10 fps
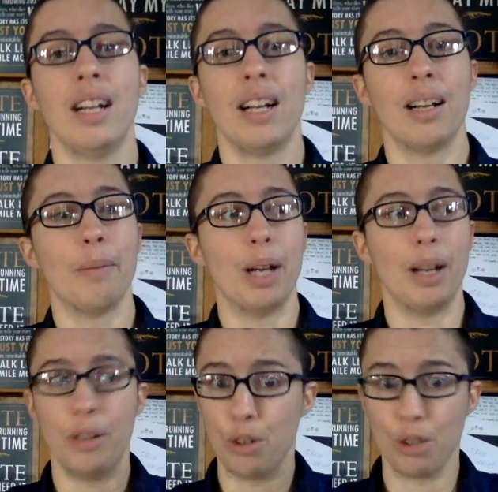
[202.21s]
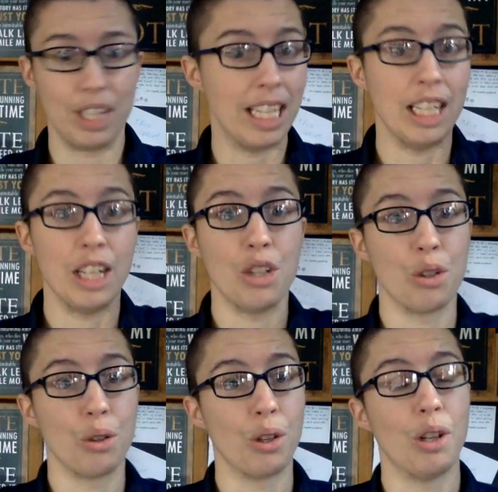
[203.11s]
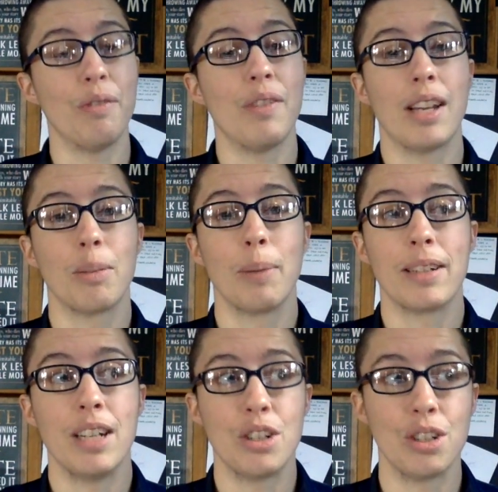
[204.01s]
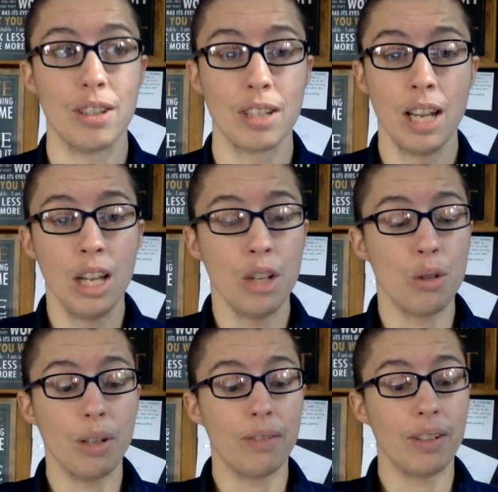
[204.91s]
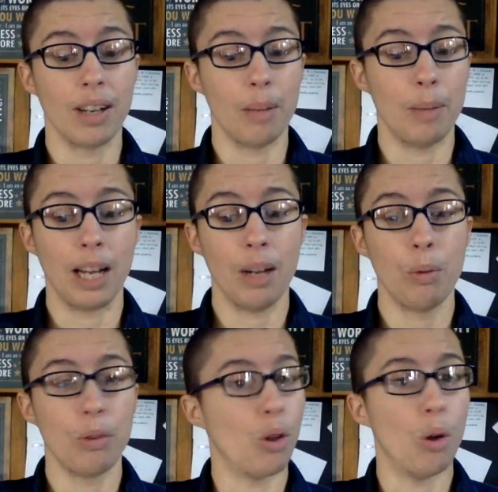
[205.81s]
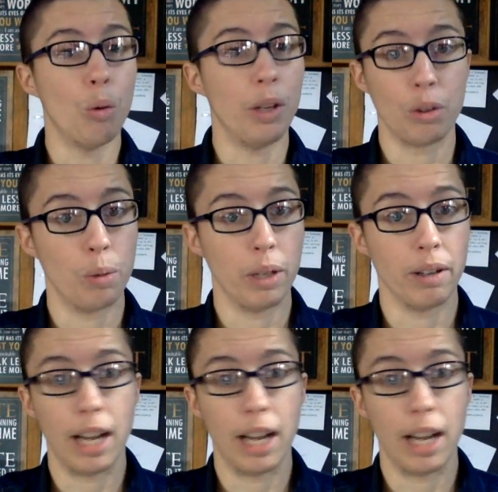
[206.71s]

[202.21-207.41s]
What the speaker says: and you're a teenager and all of the expectations, to even, I mean, I was always queer.